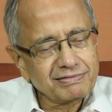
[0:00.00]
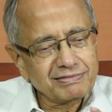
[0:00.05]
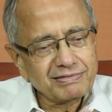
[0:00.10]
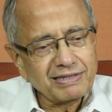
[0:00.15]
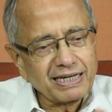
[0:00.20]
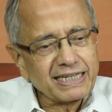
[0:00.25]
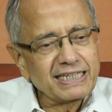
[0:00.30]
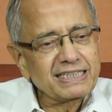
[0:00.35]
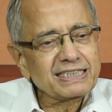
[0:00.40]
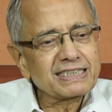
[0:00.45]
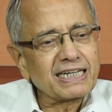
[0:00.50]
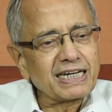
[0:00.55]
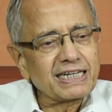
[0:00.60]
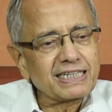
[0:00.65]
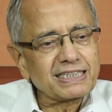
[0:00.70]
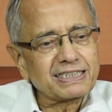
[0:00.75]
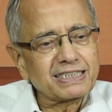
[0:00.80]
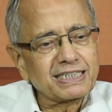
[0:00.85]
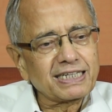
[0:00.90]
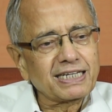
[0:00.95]
again
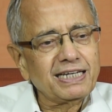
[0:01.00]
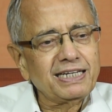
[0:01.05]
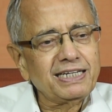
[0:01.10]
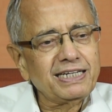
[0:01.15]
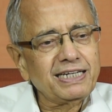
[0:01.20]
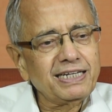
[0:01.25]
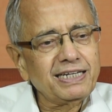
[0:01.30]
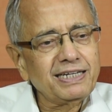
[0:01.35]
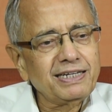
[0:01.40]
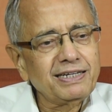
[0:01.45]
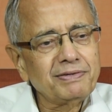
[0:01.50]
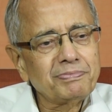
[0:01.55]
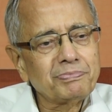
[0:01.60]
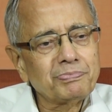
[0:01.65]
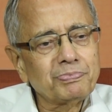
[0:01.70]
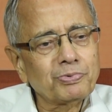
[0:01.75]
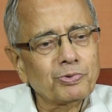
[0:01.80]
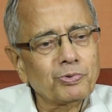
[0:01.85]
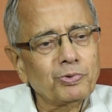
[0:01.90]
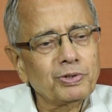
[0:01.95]
statistically
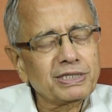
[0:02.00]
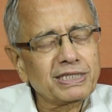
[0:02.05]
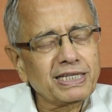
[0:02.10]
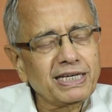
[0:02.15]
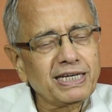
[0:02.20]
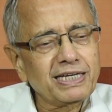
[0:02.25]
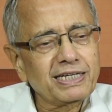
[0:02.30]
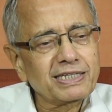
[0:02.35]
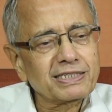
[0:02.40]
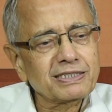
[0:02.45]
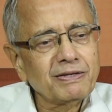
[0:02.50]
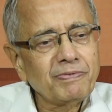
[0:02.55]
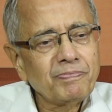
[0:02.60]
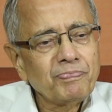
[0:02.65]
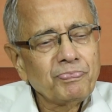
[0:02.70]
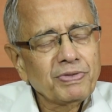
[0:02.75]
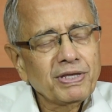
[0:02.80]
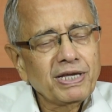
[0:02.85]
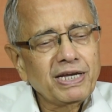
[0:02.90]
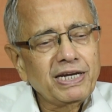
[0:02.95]
proven thing is,
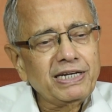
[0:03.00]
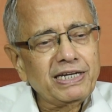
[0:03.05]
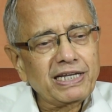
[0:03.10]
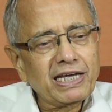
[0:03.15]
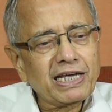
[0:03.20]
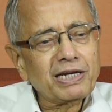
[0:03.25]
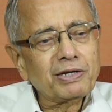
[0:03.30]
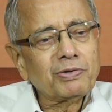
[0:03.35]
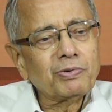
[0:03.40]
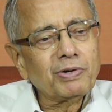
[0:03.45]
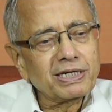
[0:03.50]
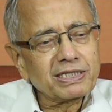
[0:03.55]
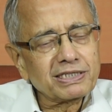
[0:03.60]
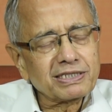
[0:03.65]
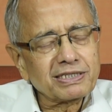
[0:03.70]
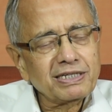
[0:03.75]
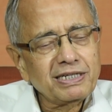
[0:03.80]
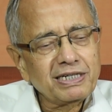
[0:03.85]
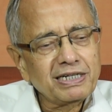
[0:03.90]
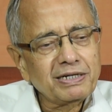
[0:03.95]
India
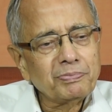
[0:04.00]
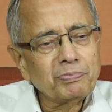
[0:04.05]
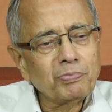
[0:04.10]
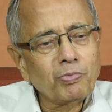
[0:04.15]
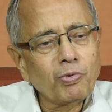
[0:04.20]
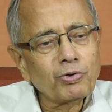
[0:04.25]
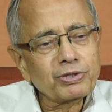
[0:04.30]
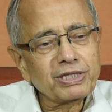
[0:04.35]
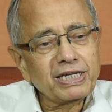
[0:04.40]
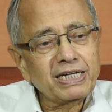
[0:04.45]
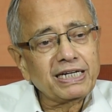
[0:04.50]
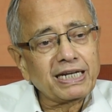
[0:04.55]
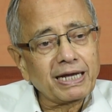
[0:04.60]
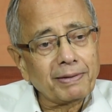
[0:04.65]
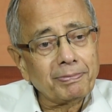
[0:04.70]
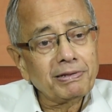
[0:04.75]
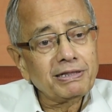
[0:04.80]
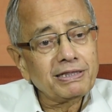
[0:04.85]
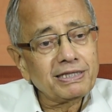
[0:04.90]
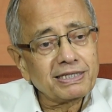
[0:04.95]
requires more than
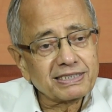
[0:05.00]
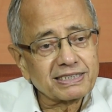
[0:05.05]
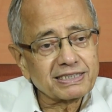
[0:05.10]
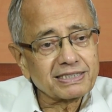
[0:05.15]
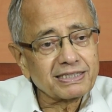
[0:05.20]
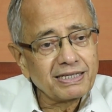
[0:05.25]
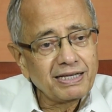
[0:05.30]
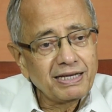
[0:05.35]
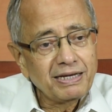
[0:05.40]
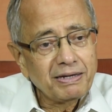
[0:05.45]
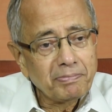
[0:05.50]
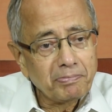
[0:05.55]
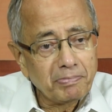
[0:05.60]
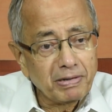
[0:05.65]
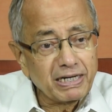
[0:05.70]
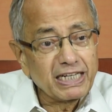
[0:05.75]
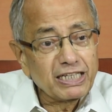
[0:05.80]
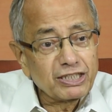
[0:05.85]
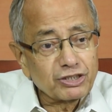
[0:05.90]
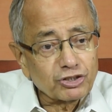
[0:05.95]
double this
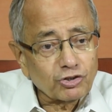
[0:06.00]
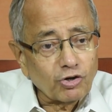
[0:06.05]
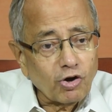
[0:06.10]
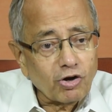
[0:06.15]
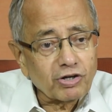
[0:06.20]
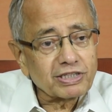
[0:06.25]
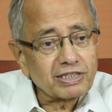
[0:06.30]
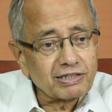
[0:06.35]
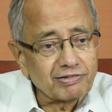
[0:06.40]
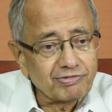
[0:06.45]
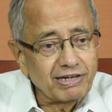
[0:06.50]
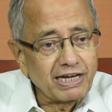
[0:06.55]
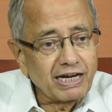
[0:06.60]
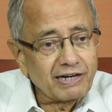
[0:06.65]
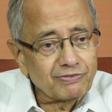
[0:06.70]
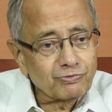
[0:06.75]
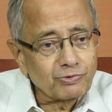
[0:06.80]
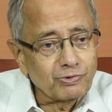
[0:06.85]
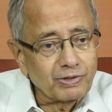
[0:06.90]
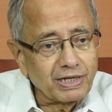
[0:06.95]
building stock that we
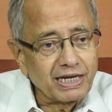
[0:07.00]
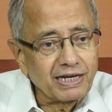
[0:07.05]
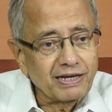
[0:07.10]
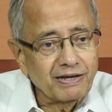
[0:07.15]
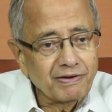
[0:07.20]
have today.